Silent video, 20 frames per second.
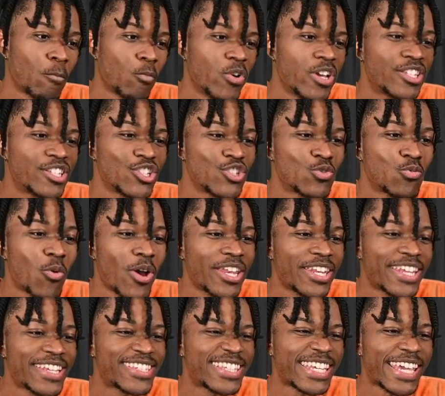We just
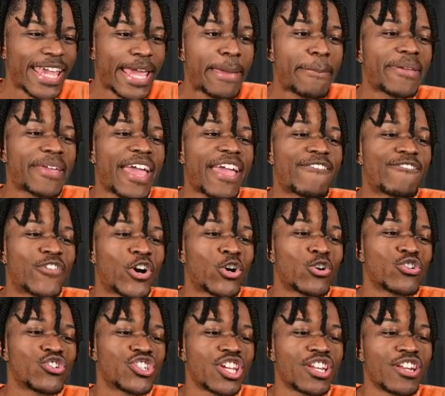witnessed the NBA
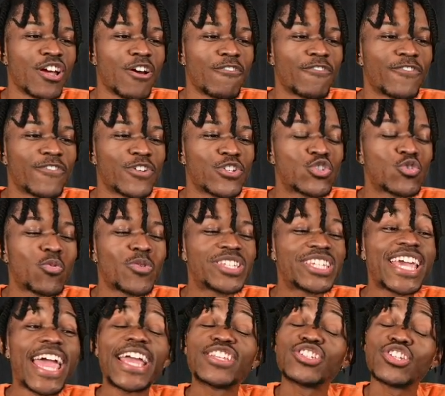version of
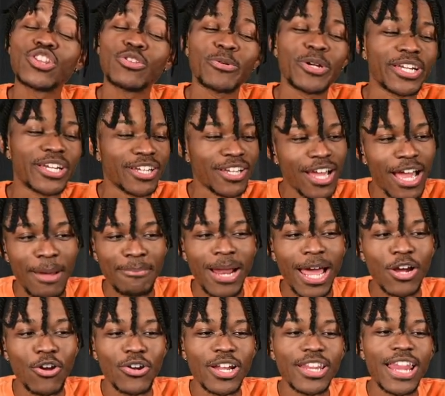28 to 3. I'm not
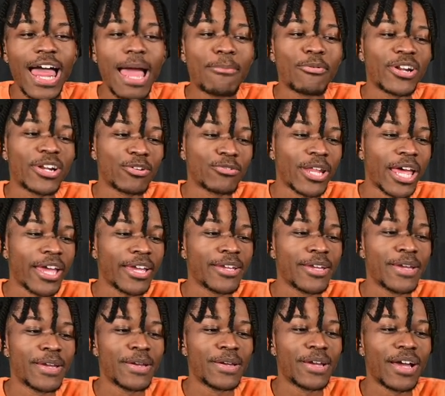going to elaborate on that.
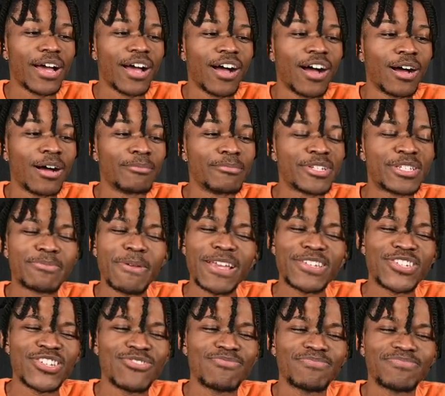Um,
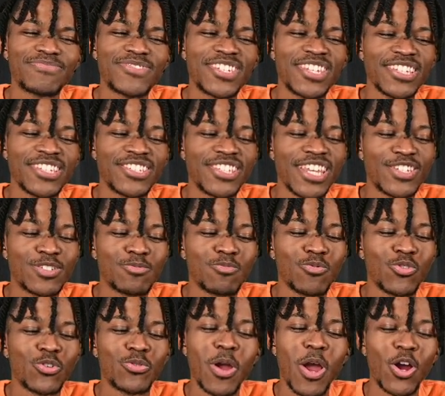especially since this
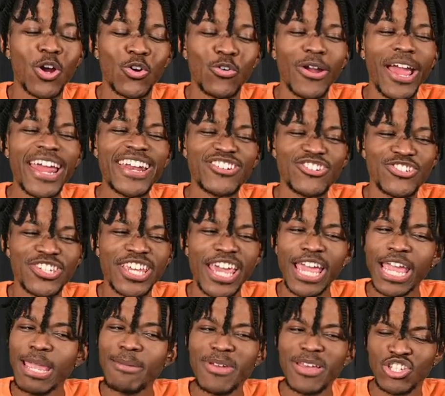a grander
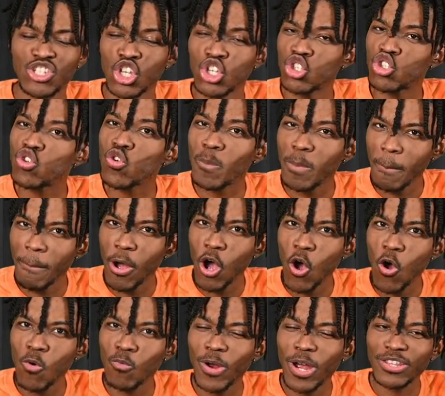scheme is the Super
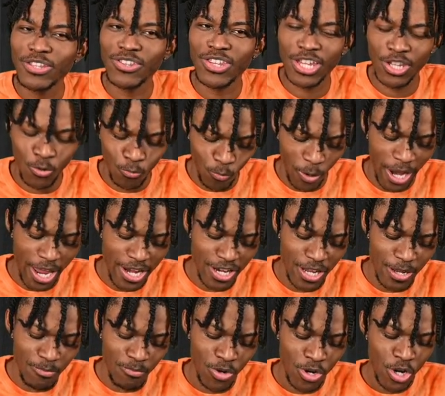Bowl rather than the
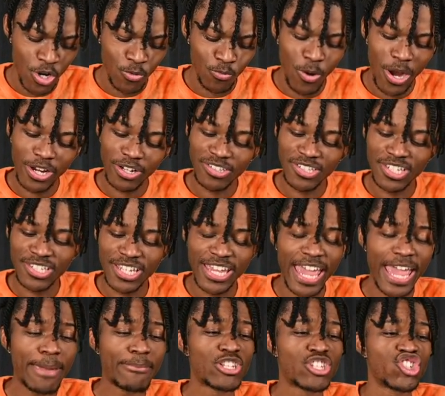random regular season
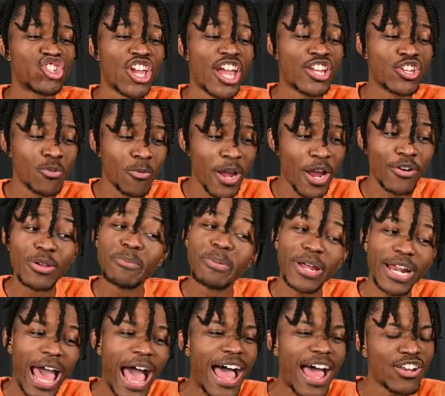game in January.
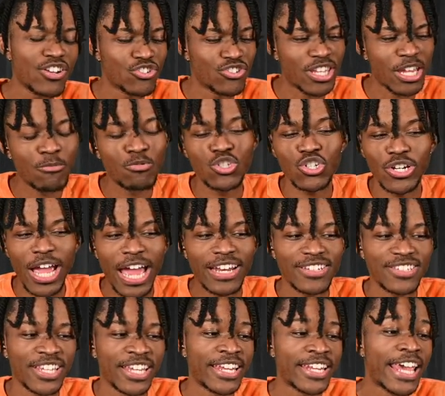But I understand what you're kind of
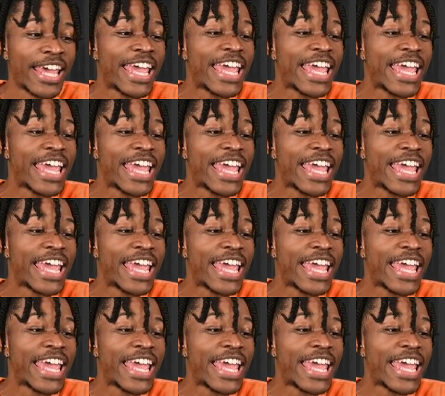saying.